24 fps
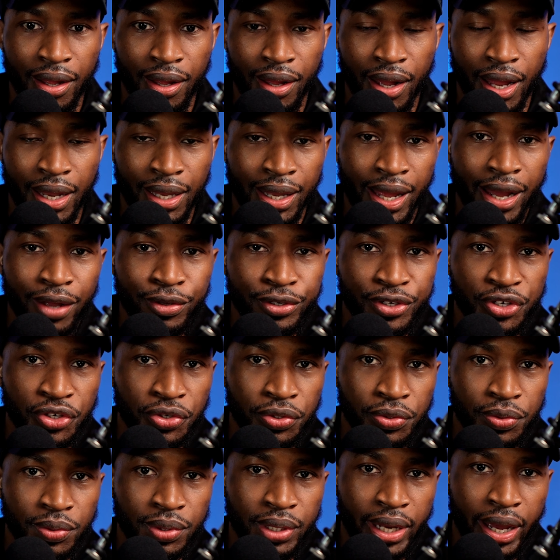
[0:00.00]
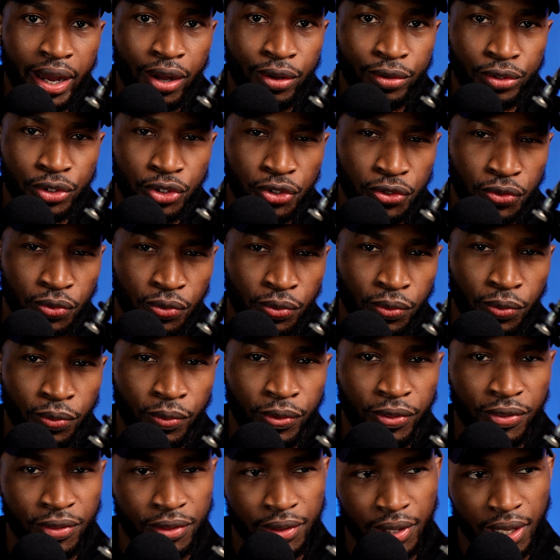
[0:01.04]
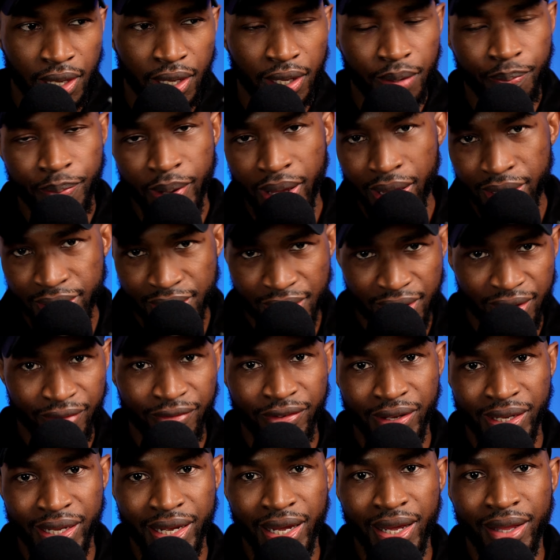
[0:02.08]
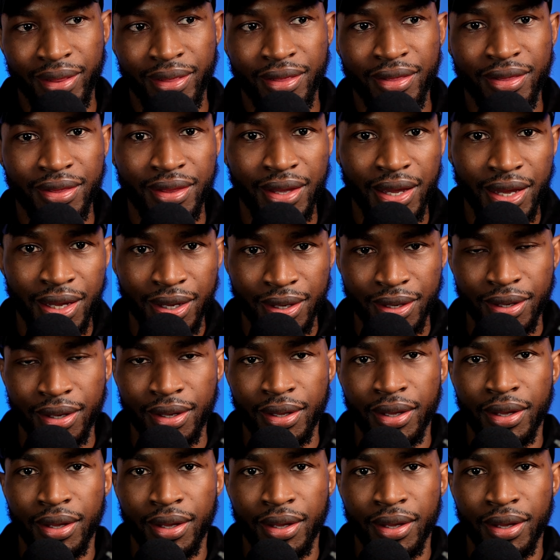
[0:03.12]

allows you now to think positively and think